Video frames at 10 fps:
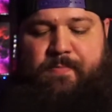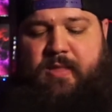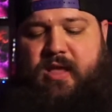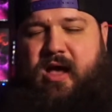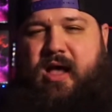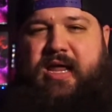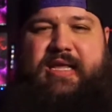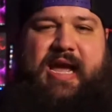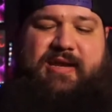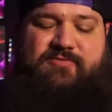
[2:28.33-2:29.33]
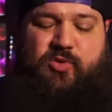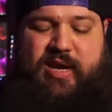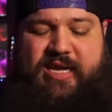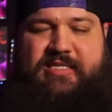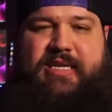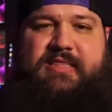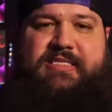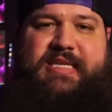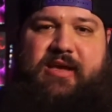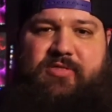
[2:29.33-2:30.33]
and kind of tweak it to get the
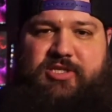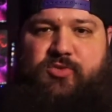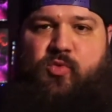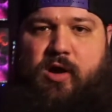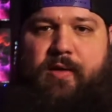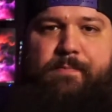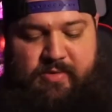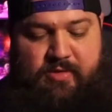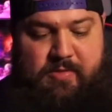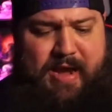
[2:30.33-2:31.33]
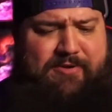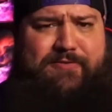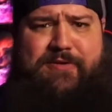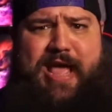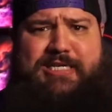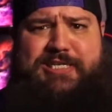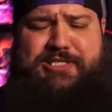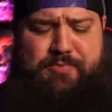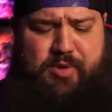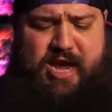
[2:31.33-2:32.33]
sound that you want. The microphone actually
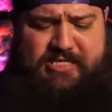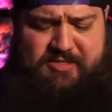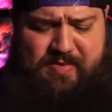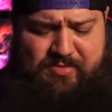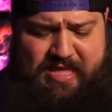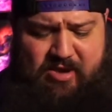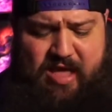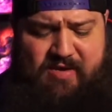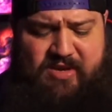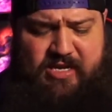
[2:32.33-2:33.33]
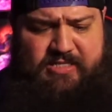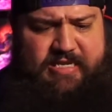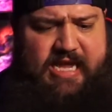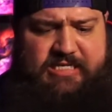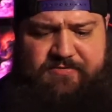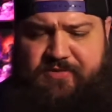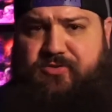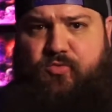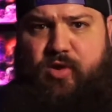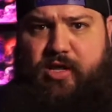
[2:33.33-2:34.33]
surprises me with how heavy it is. It actually feels
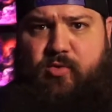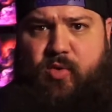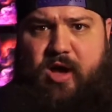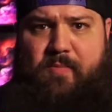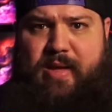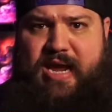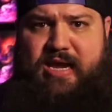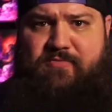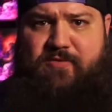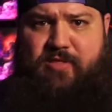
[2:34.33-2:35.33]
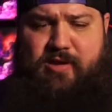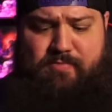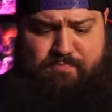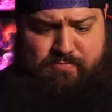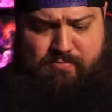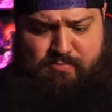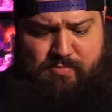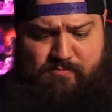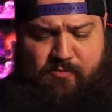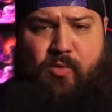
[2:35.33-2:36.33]
really well made for
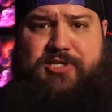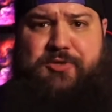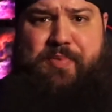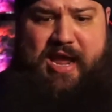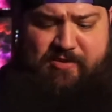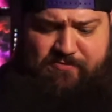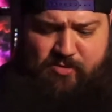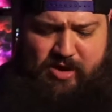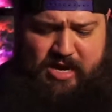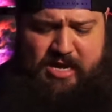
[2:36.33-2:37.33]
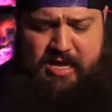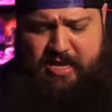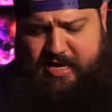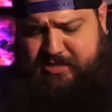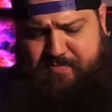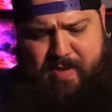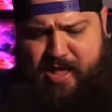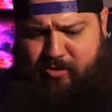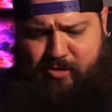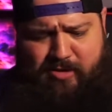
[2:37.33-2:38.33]
what you pay for it. It's
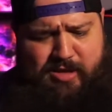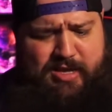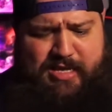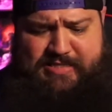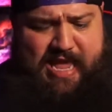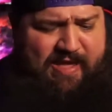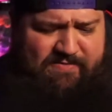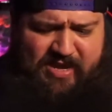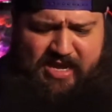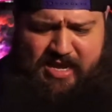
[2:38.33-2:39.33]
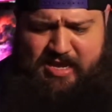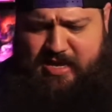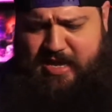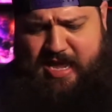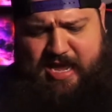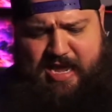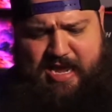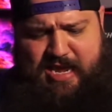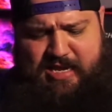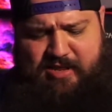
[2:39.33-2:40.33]
metal, it's heavy,
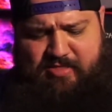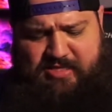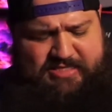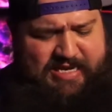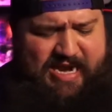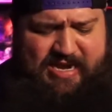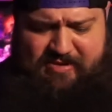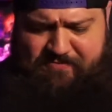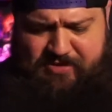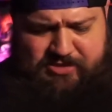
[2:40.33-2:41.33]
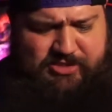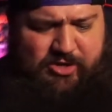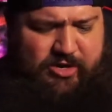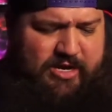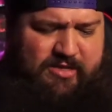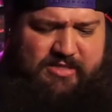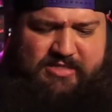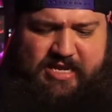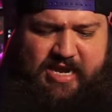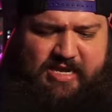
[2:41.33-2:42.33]
and the stand, it feels sturdy on the
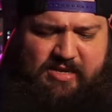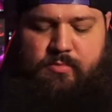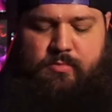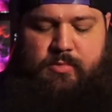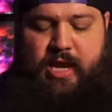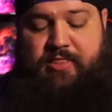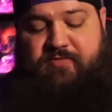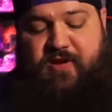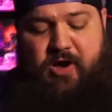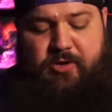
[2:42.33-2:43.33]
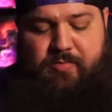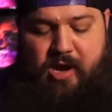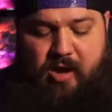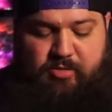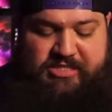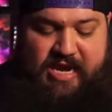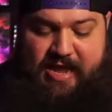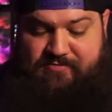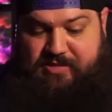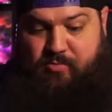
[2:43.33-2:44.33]
stand. And the volume knob, which I
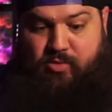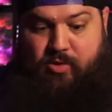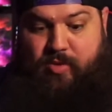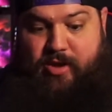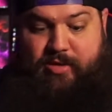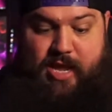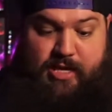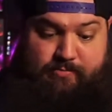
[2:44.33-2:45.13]
have somewhere around like